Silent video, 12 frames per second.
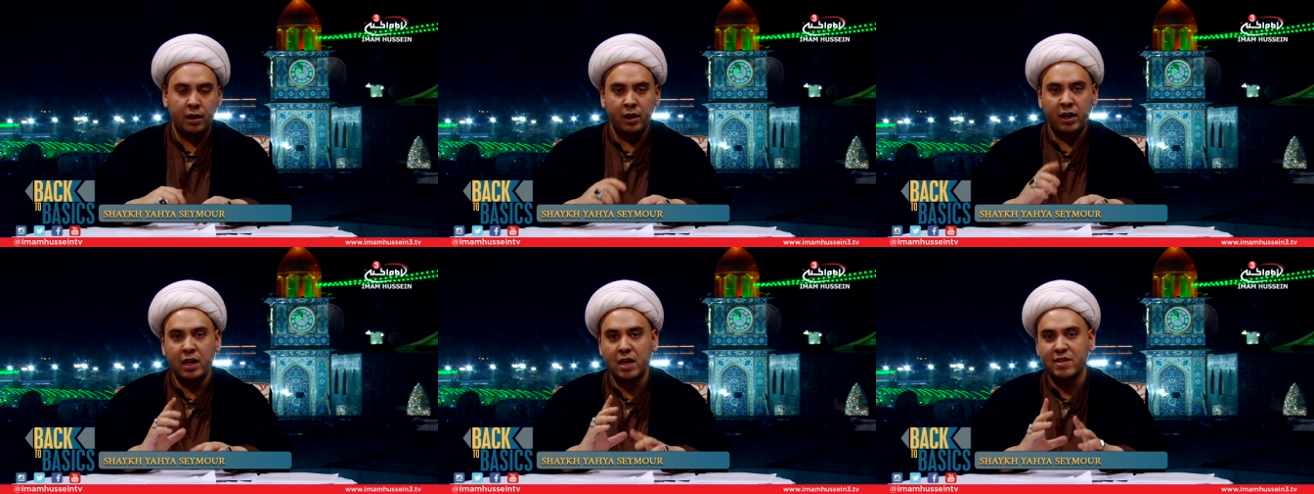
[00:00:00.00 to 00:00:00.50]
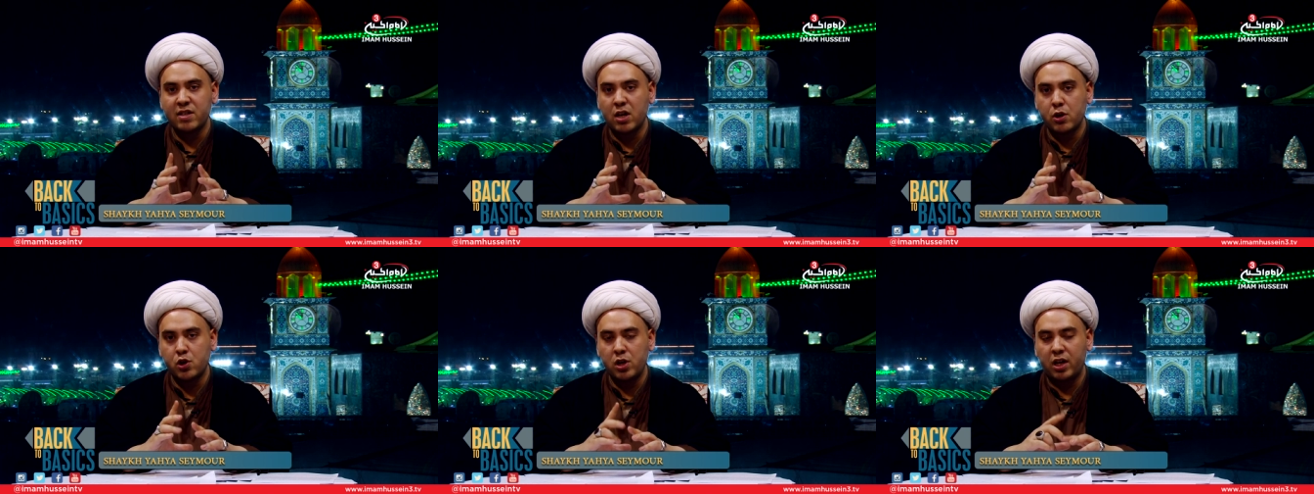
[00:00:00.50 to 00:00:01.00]
he has
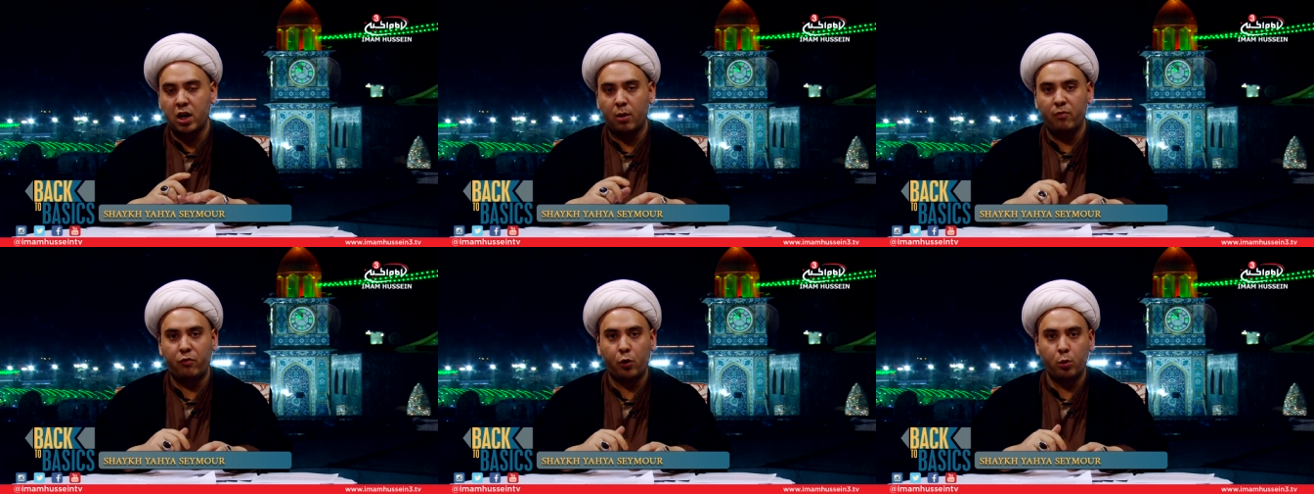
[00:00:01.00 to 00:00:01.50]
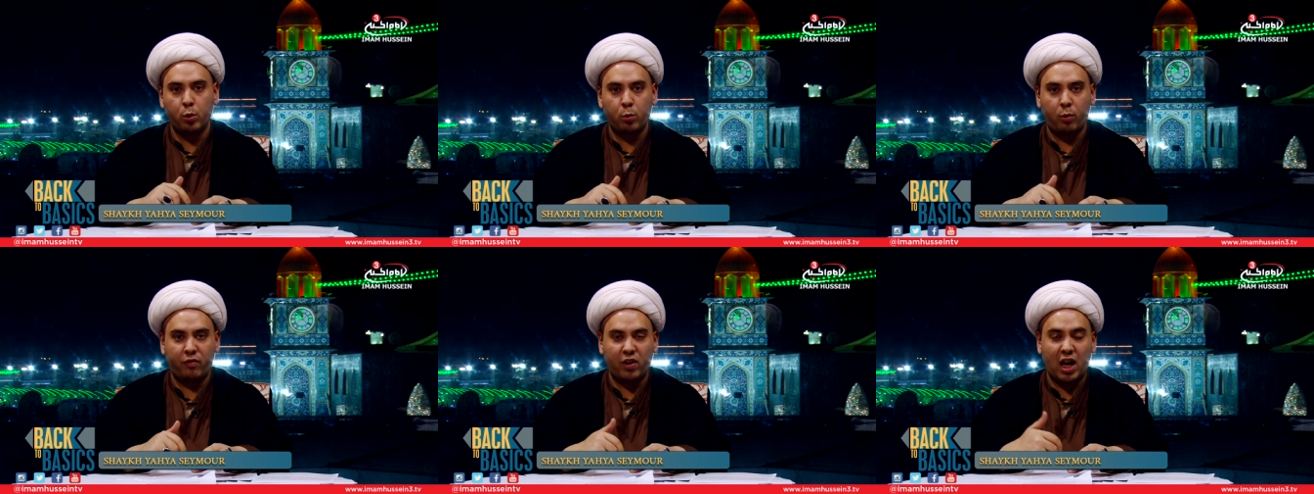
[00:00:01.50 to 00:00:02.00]
essentially come
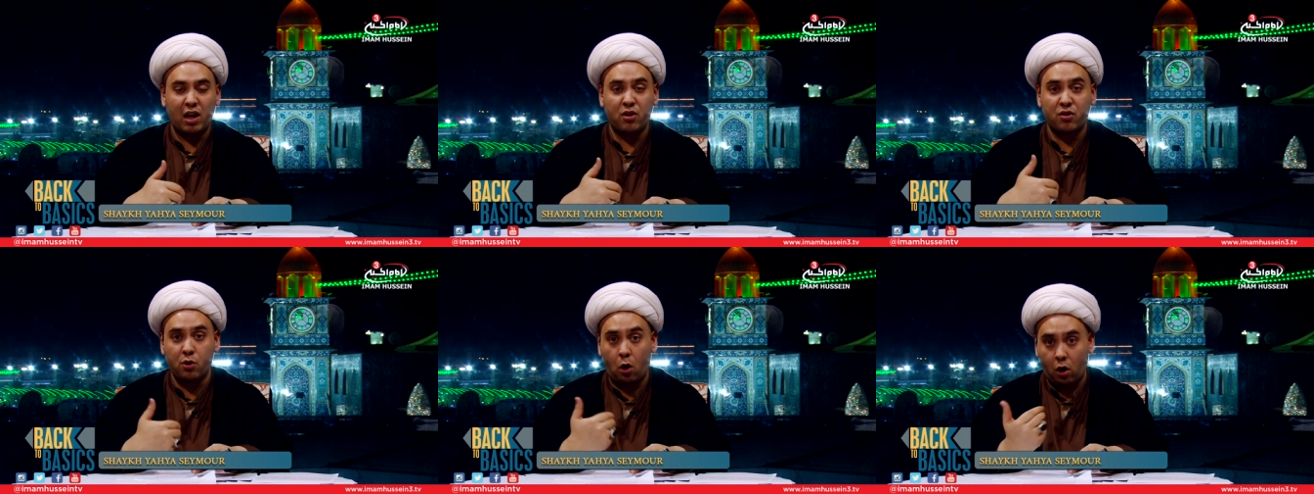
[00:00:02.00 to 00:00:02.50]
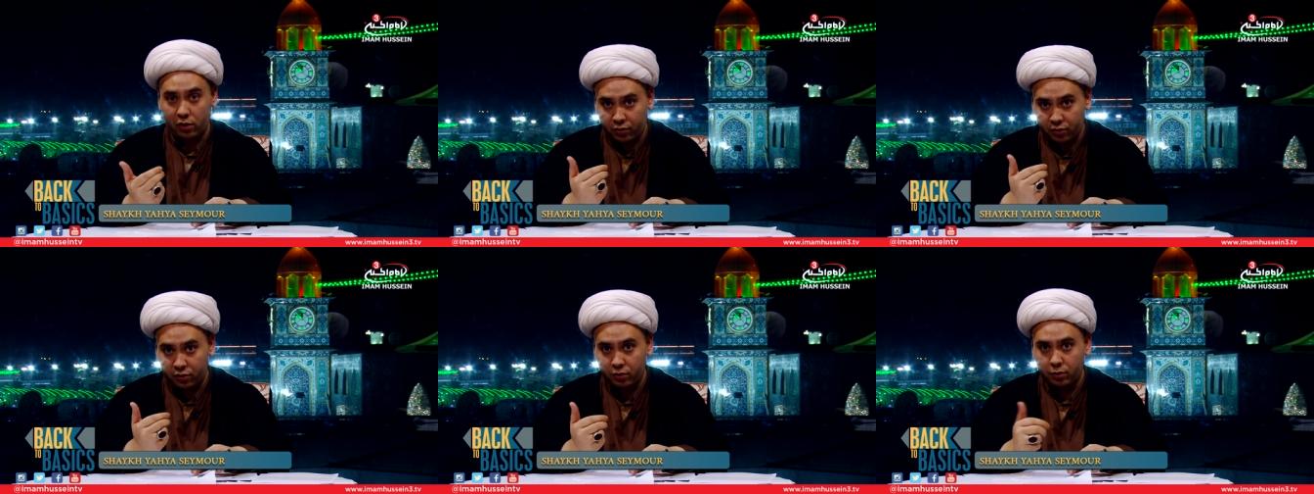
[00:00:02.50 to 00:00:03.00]
forward with a
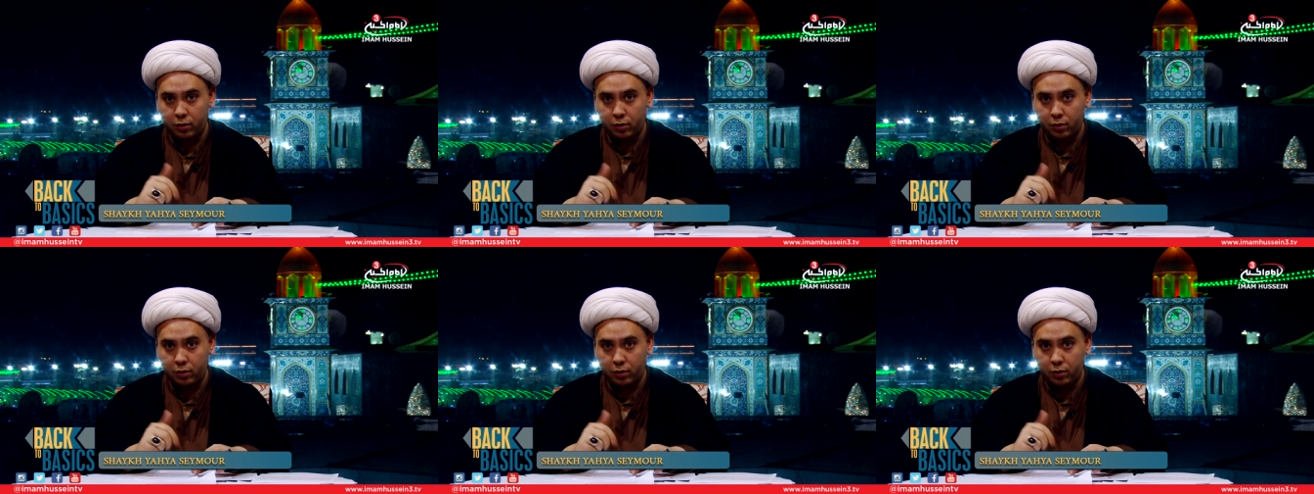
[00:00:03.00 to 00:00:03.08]
thought.